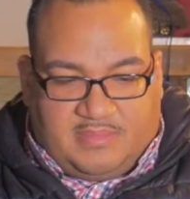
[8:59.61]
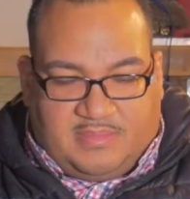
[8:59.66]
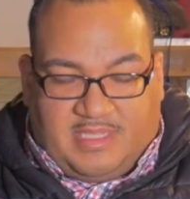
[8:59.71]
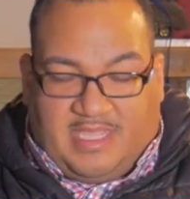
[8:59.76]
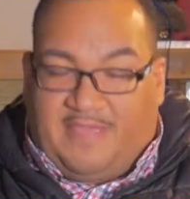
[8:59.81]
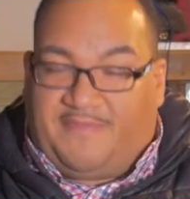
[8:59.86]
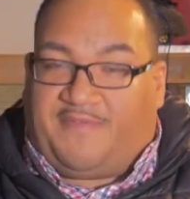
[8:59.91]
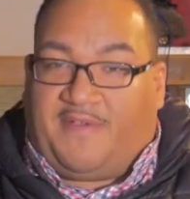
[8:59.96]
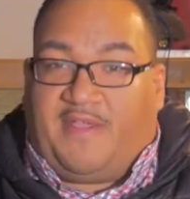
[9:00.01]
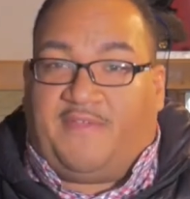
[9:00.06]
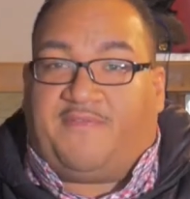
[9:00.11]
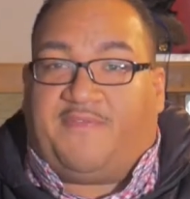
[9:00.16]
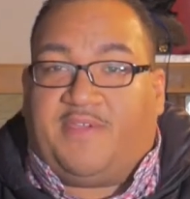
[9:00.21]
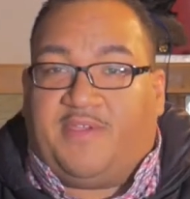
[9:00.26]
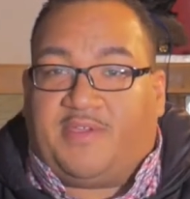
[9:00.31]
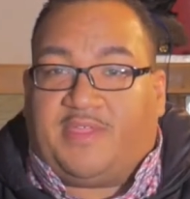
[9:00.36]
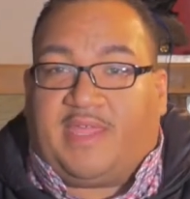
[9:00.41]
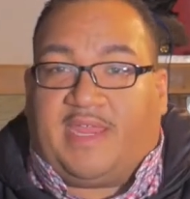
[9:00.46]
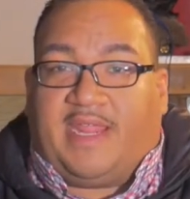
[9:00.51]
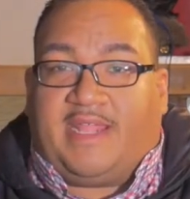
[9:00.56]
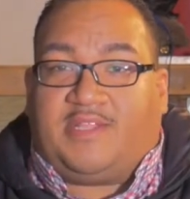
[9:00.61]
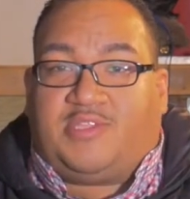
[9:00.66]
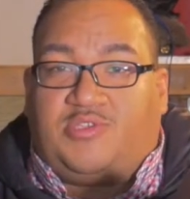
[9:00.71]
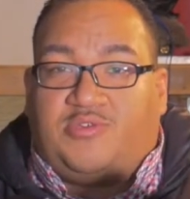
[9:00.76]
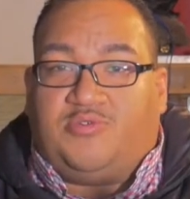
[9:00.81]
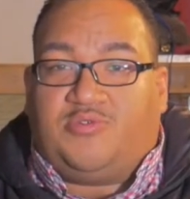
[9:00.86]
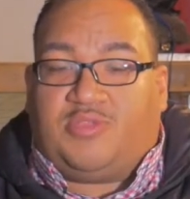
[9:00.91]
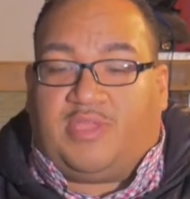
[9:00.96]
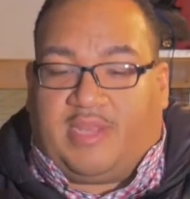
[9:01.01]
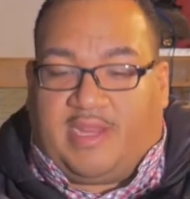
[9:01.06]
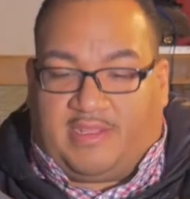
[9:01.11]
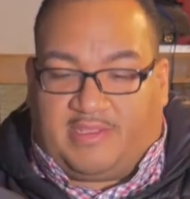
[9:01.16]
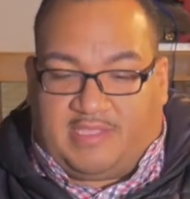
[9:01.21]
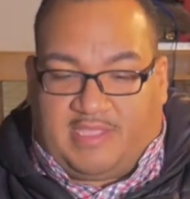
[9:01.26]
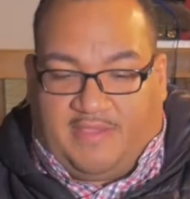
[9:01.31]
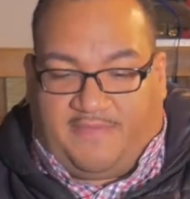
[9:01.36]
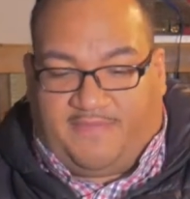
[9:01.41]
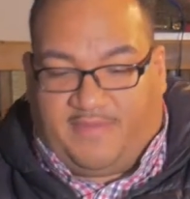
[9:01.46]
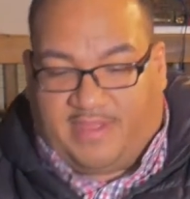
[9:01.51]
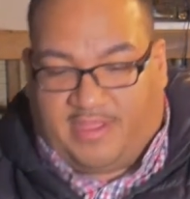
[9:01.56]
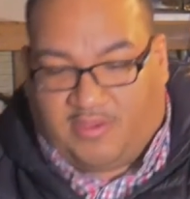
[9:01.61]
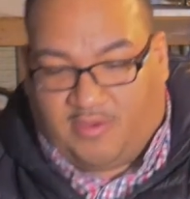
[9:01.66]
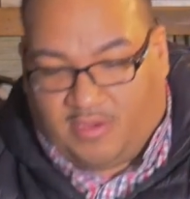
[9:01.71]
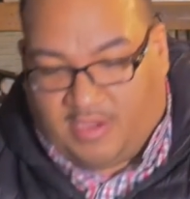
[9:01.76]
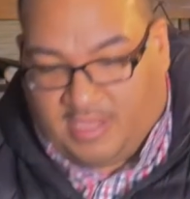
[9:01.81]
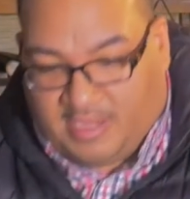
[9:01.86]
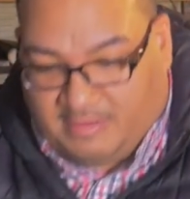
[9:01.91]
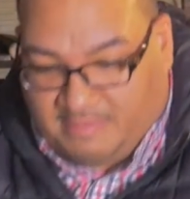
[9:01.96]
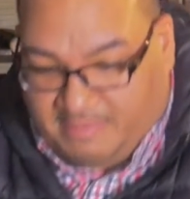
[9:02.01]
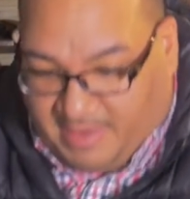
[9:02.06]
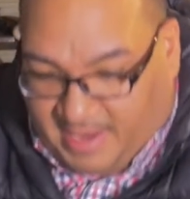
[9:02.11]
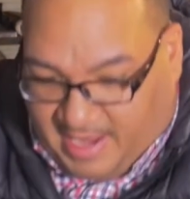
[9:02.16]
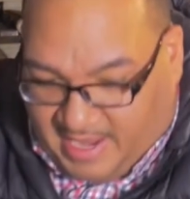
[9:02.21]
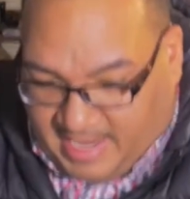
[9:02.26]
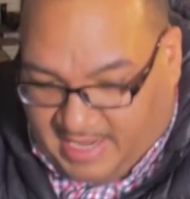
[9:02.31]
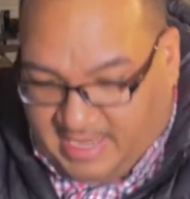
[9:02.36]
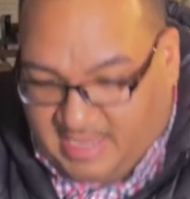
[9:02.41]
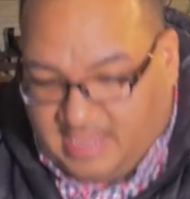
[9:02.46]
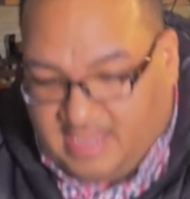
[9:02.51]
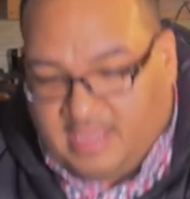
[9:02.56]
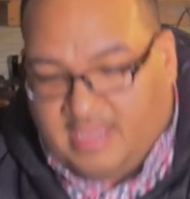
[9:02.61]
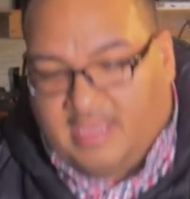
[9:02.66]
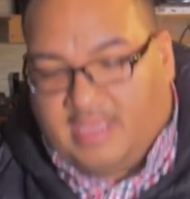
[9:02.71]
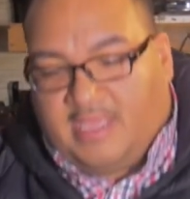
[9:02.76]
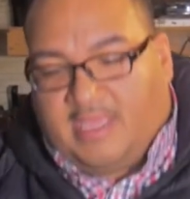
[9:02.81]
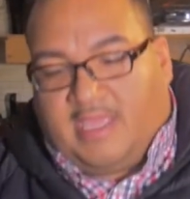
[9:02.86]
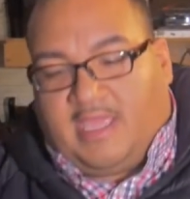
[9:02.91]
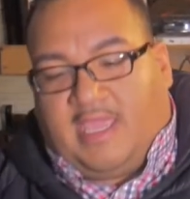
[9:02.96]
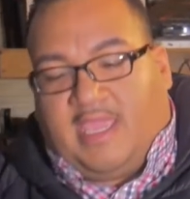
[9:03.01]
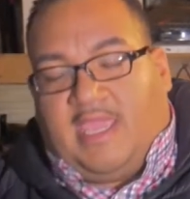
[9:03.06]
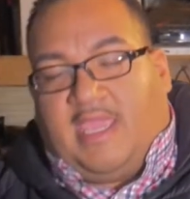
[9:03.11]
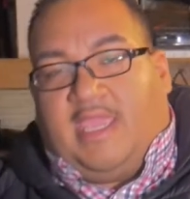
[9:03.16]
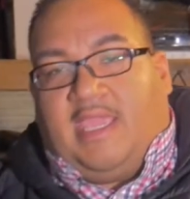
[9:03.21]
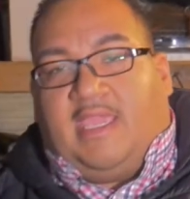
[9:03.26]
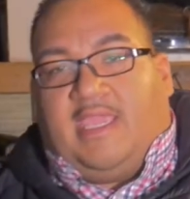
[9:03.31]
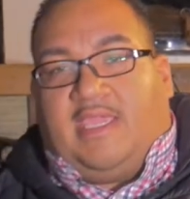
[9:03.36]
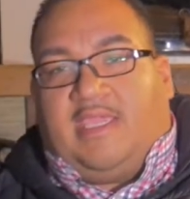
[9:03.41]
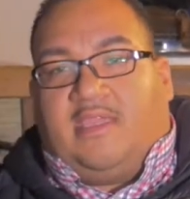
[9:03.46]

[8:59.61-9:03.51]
If I feel that I do, then I'll definitely go ahead and buy a